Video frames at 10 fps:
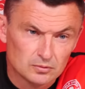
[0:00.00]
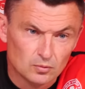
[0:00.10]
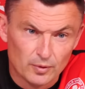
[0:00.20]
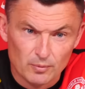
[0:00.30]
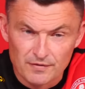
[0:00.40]

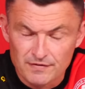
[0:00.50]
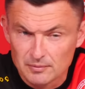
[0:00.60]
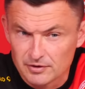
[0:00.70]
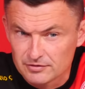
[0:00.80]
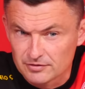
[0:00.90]
we
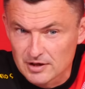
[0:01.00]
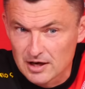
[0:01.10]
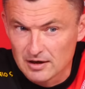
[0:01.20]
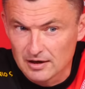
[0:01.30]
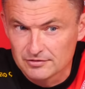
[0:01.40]
found this at the
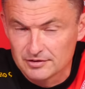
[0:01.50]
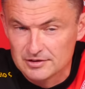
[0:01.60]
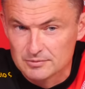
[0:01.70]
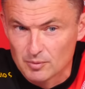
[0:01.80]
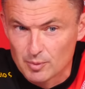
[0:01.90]
start of last
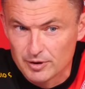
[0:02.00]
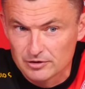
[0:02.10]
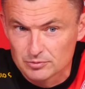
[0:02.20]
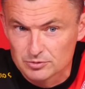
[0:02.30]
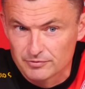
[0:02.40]
season when we
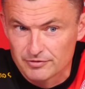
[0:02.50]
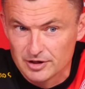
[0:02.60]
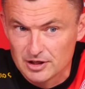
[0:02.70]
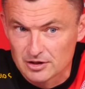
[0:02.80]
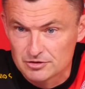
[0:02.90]
picked up some
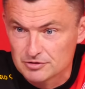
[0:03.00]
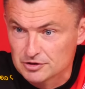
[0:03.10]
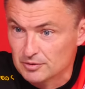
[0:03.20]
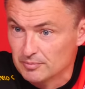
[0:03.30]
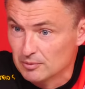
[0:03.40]
freak
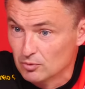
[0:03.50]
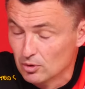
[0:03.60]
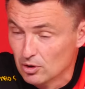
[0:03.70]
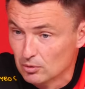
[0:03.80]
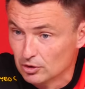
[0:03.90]
injuries and it meant we
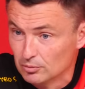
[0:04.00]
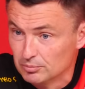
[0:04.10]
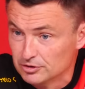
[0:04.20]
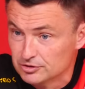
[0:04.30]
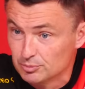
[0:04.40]
were low on
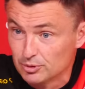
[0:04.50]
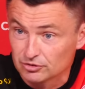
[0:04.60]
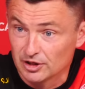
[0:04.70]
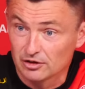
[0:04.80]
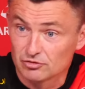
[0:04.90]
numbers. It
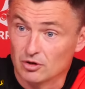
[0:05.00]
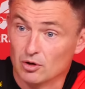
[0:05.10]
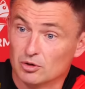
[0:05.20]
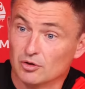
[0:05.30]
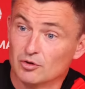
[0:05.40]
puts an extra
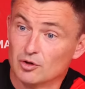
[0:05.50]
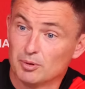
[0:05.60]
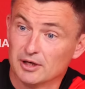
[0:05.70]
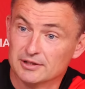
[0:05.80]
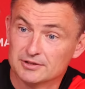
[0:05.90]
load on the other
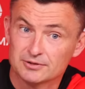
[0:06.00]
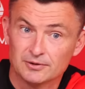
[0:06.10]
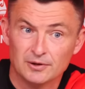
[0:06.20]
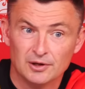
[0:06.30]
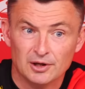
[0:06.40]
players.
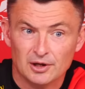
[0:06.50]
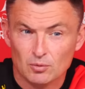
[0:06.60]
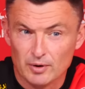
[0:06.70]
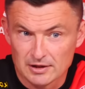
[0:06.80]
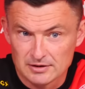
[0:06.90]

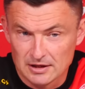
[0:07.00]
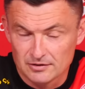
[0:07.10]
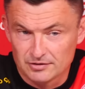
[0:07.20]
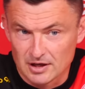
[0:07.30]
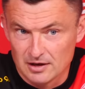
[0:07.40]
We had that at
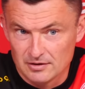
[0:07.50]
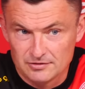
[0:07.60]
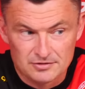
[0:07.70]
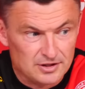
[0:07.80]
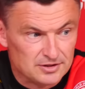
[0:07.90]
the start of
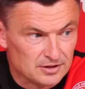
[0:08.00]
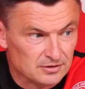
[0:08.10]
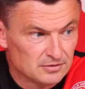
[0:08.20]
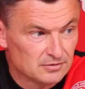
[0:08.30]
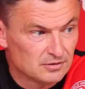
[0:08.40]
this season